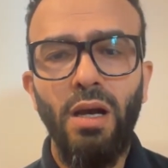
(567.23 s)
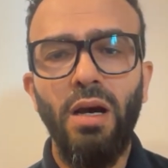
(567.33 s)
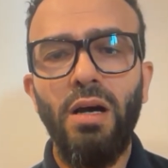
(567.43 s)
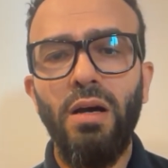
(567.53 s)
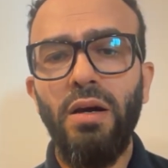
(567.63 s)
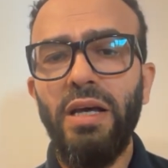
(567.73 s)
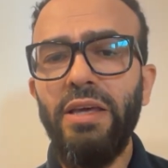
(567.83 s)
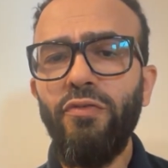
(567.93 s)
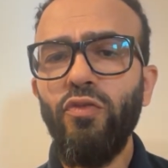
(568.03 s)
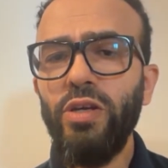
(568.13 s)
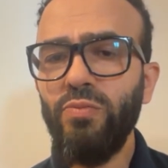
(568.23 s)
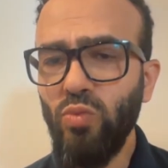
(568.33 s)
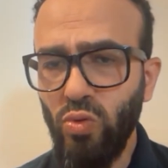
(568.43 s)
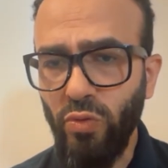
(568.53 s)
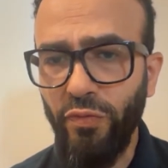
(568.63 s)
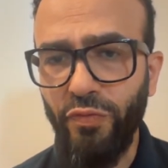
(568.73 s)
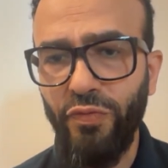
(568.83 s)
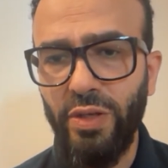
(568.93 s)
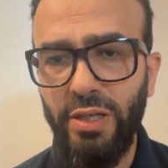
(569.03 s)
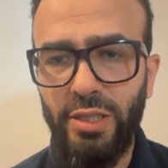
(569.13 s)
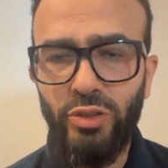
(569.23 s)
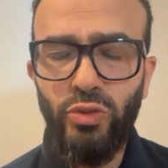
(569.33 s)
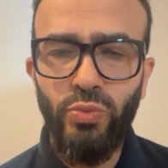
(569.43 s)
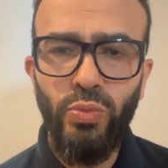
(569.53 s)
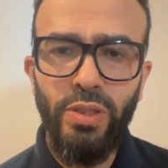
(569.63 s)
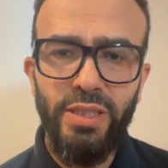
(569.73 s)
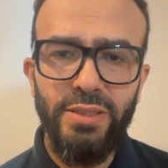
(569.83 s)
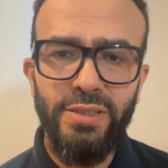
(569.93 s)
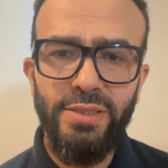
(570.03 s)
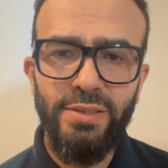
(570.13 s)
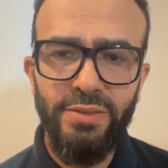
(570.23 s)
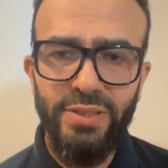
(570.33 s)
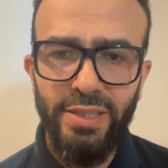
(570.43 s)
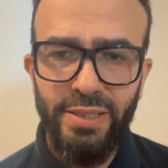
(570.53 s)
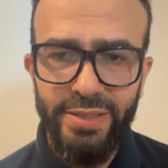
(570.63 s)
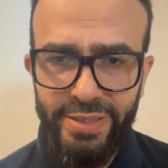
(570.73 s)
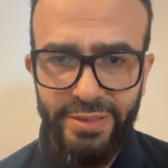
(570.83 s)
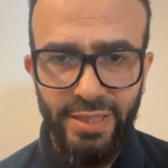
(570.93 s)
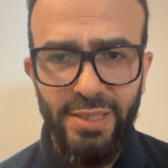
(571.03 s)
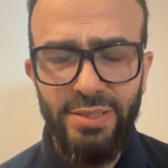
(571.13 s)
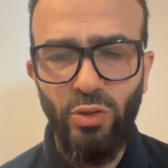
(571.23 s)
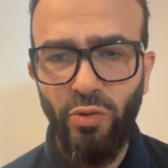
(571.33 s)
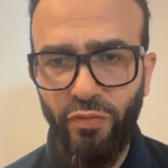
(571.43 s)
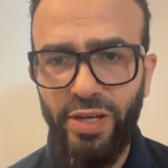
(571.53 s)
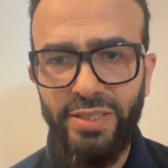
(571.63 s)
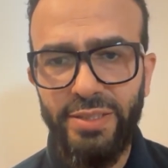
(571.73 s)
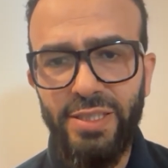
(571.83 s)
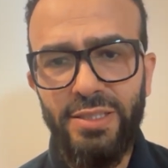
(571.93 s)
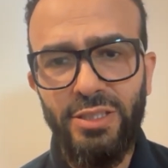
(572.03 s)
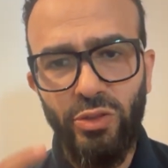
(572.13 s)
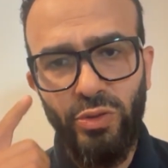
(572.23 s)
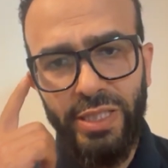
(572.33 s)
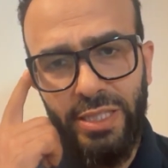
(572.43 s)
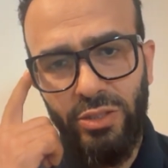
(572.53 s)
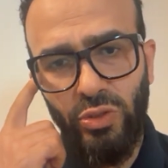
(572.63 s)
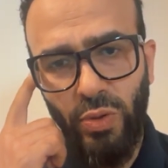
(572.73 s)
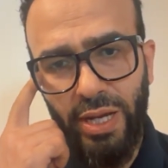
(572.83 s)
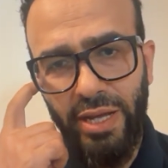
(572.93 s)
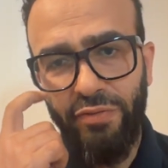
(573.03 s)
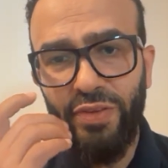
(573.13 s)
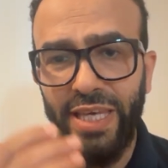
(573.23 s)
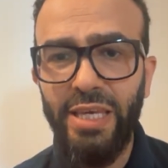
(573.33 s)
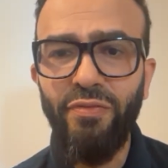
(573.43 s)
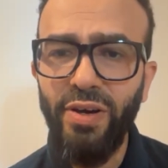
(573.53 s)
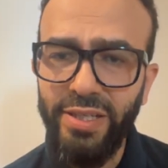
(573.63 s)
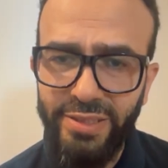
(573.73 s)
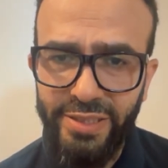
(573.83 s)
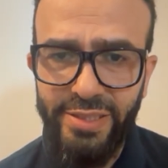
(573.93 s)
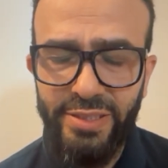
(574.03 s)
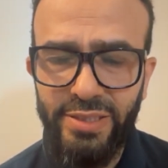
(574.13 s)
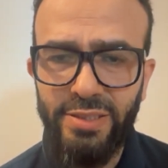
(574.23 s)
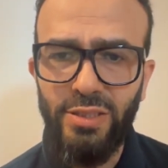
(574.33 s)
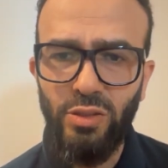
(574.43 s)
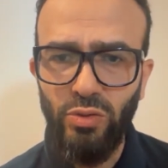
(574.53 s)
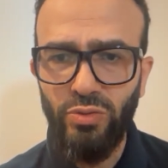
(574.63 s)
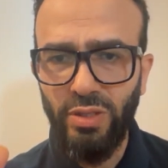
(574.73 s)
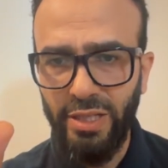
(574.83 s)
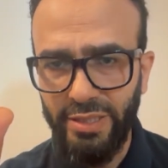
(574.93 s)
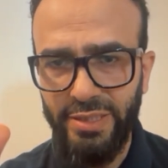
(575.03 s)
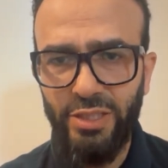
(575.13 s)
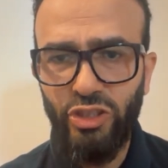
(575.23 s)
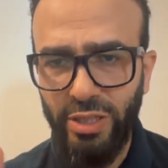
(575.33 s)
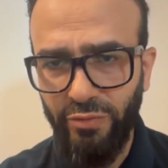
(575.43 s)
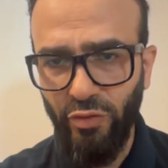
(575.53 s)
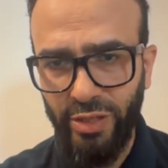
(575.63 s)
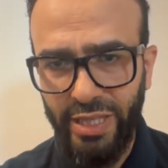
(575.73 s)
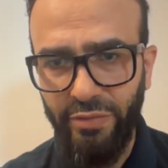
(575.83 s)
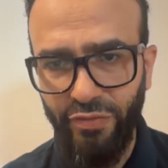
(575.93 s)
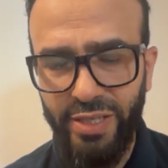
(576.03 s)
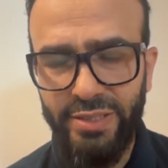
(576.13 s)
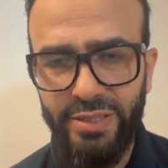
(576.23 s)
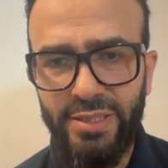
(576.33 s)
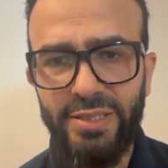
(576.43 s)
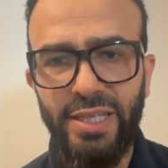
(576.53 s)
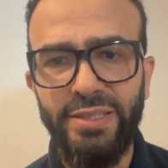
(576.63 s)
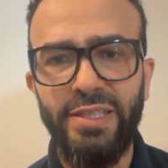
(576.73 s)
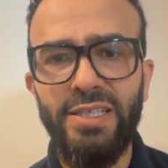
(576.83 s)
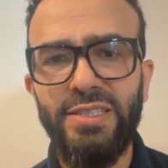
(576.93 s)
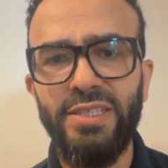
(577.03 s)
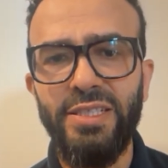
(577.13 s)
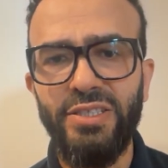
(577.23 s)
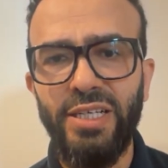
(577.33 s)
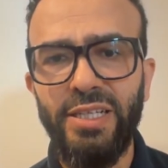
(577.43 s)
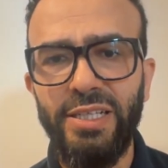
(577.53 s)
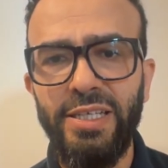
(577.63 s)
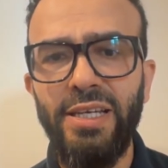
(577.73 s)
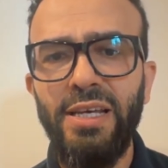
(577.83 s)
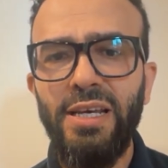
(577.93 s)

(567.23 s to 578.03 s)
If we move towards the result or findings, you need to have key findings. So like section for key findings and list exactly